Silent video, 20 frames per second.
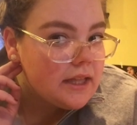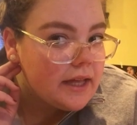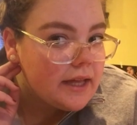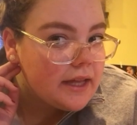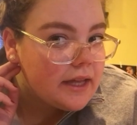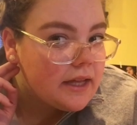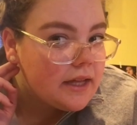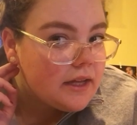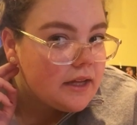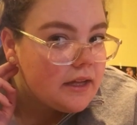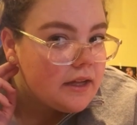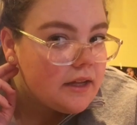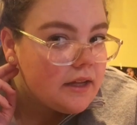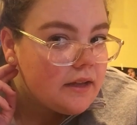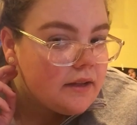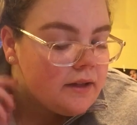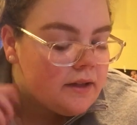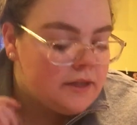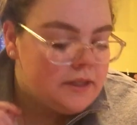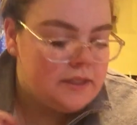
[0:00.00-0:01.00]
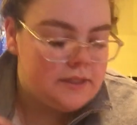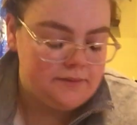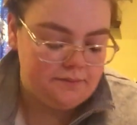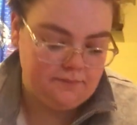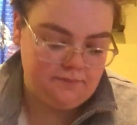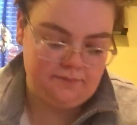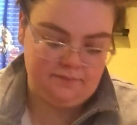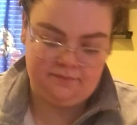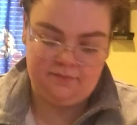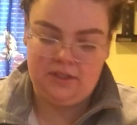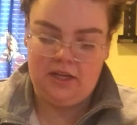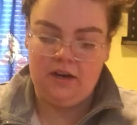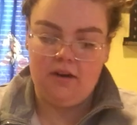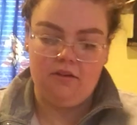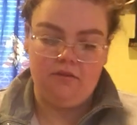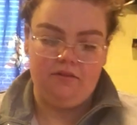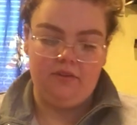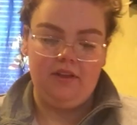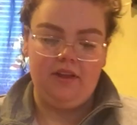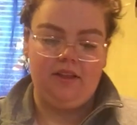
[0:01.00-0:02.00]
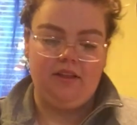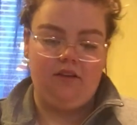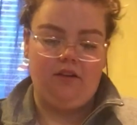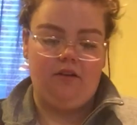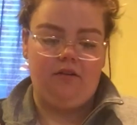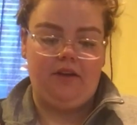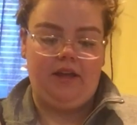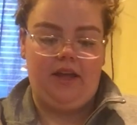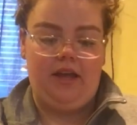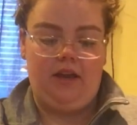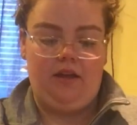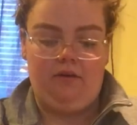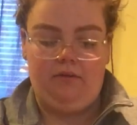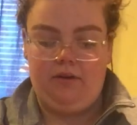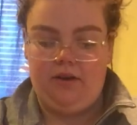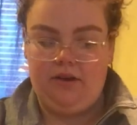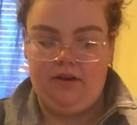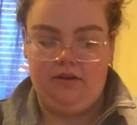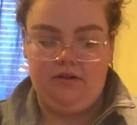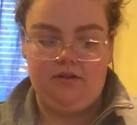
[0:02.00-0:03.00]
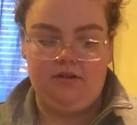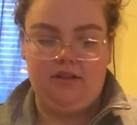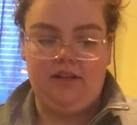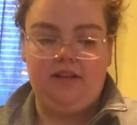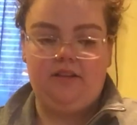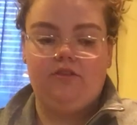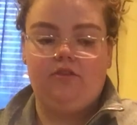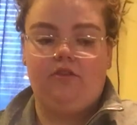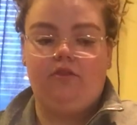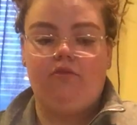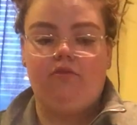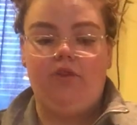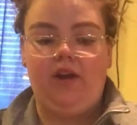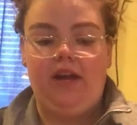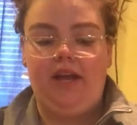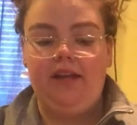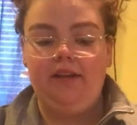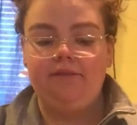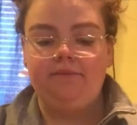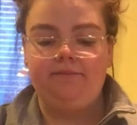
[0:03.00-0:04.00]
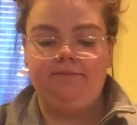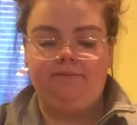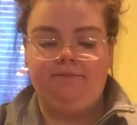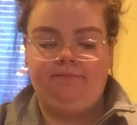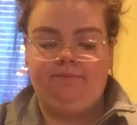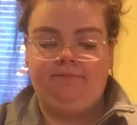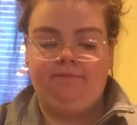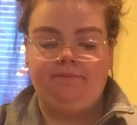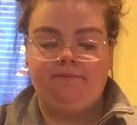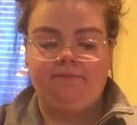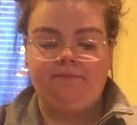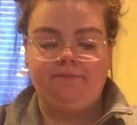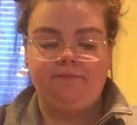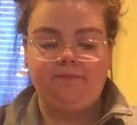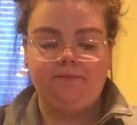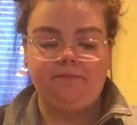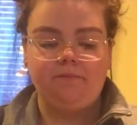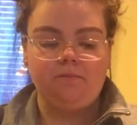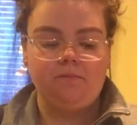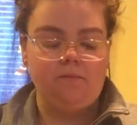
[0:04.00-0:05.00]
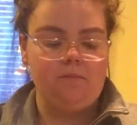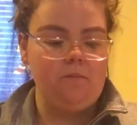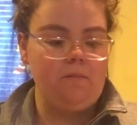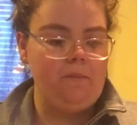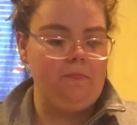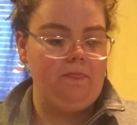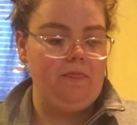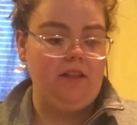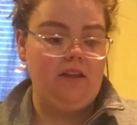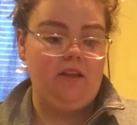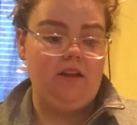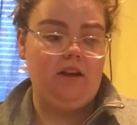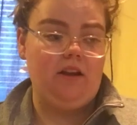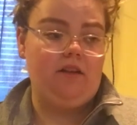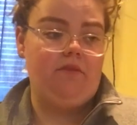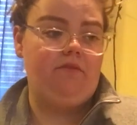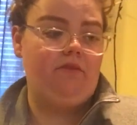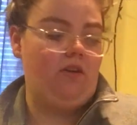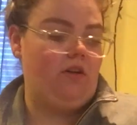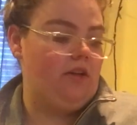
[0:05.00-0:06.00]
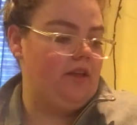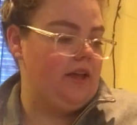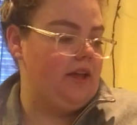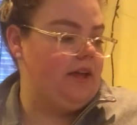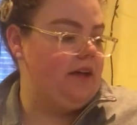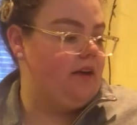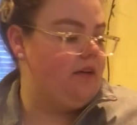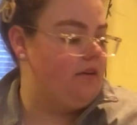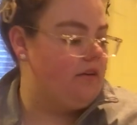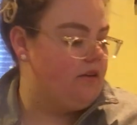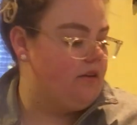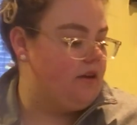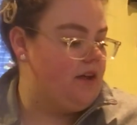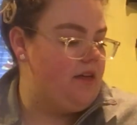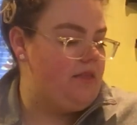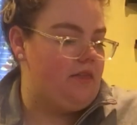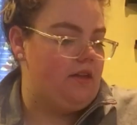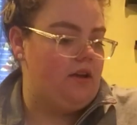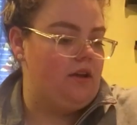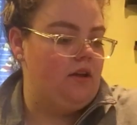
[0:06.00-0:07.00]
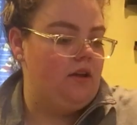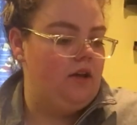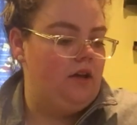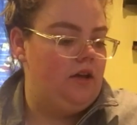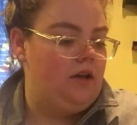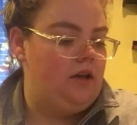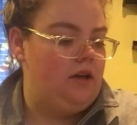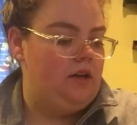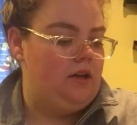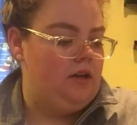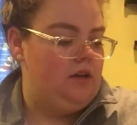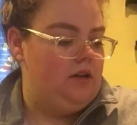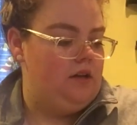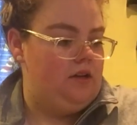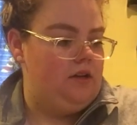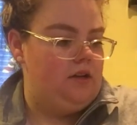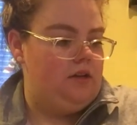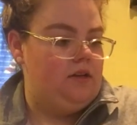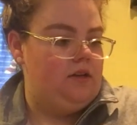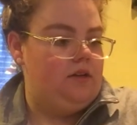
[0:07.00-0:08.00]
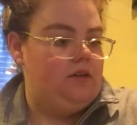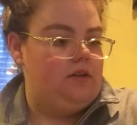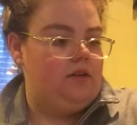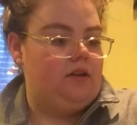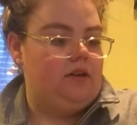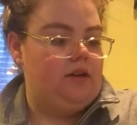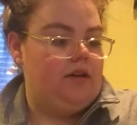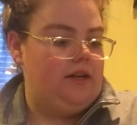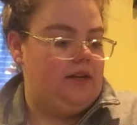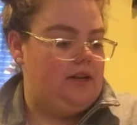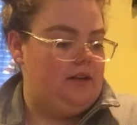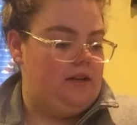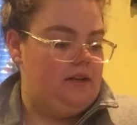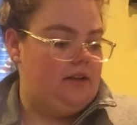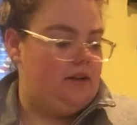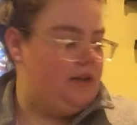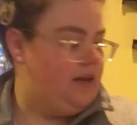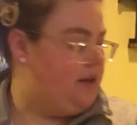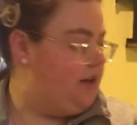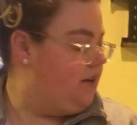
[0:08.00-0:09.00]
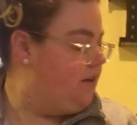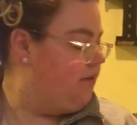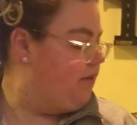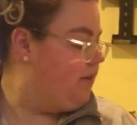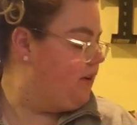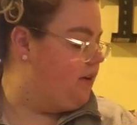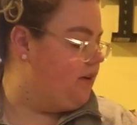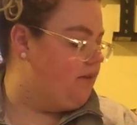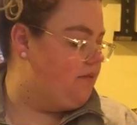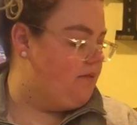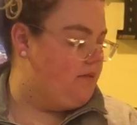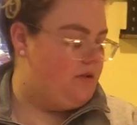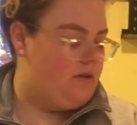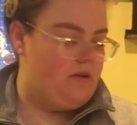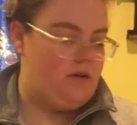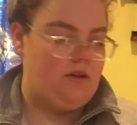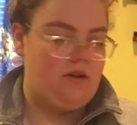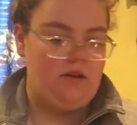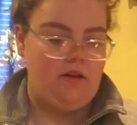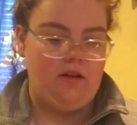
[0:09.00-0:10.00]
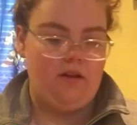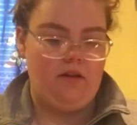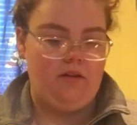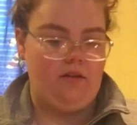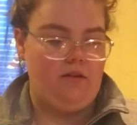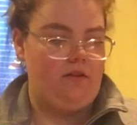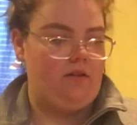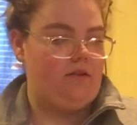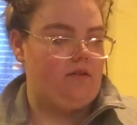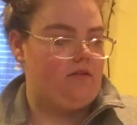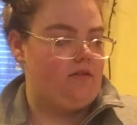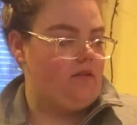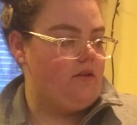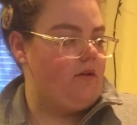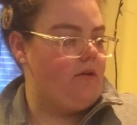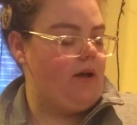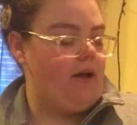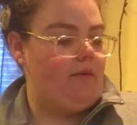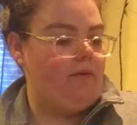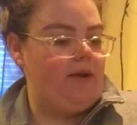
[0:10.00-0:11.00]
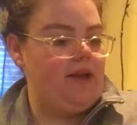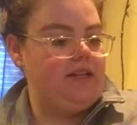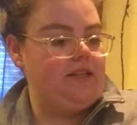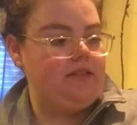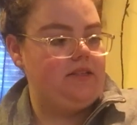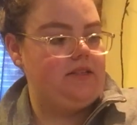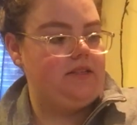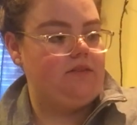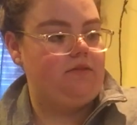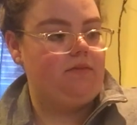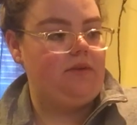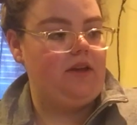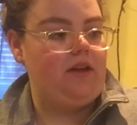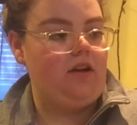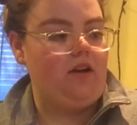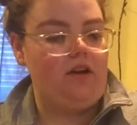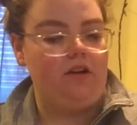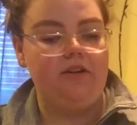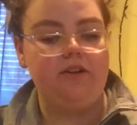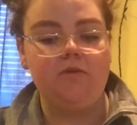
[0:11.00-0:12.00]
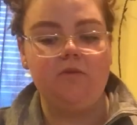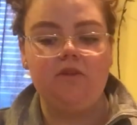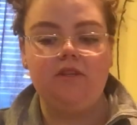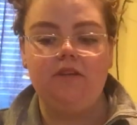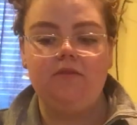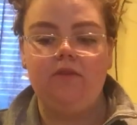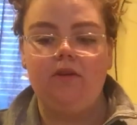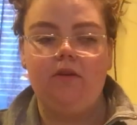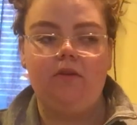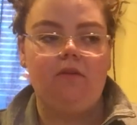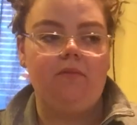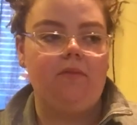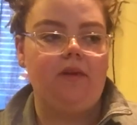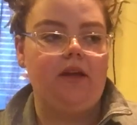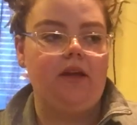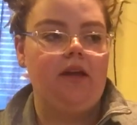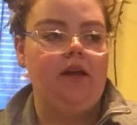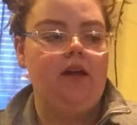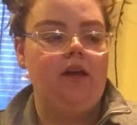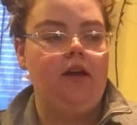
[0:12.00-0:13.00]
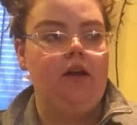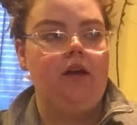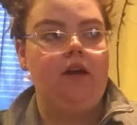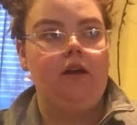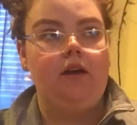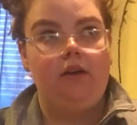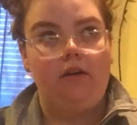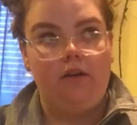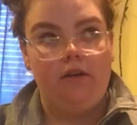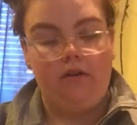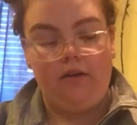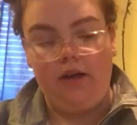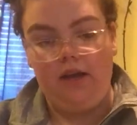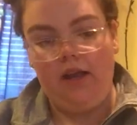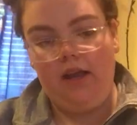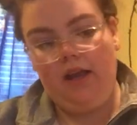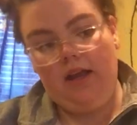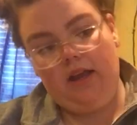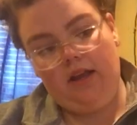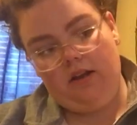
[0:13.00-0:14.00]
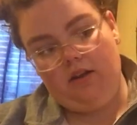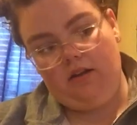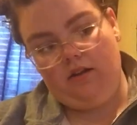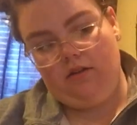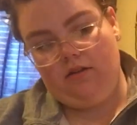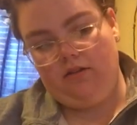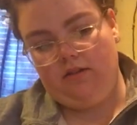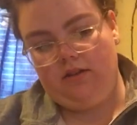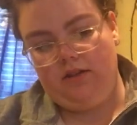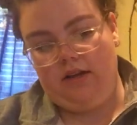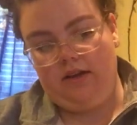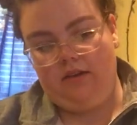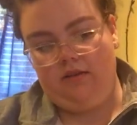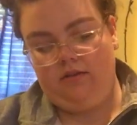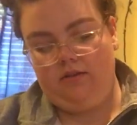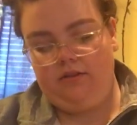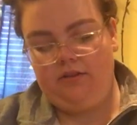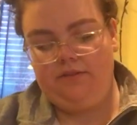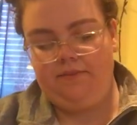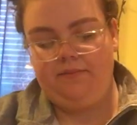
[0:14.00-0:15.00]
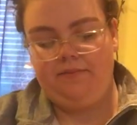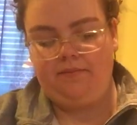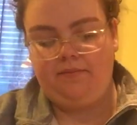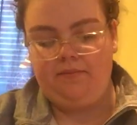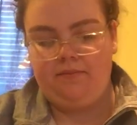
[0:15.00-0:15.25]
like... They don't feel like they're going anywhere, so that's great. They're not falling out or nothing. Alright, now we're gonna... So I went... On Christmas Eve, we go to my great aunt and uncle's house.